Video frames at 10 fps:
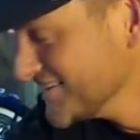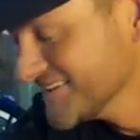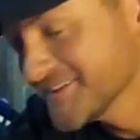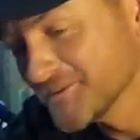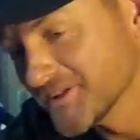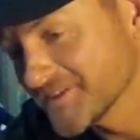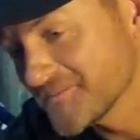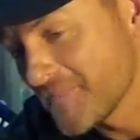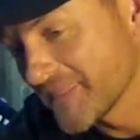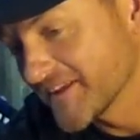do. But
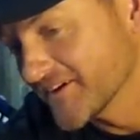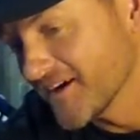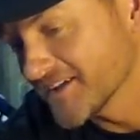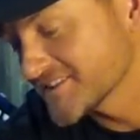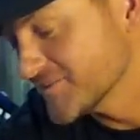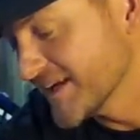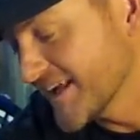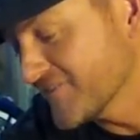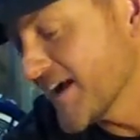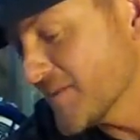well, you're awesome, man.
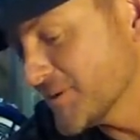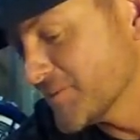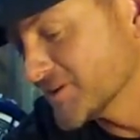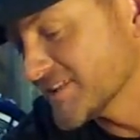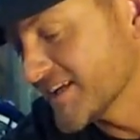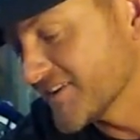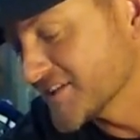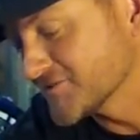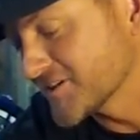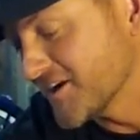Have a happy birthday. Thanks
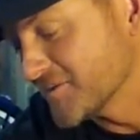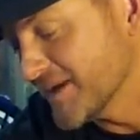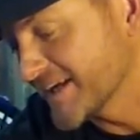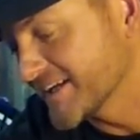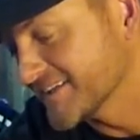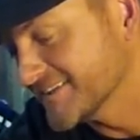for calling back in.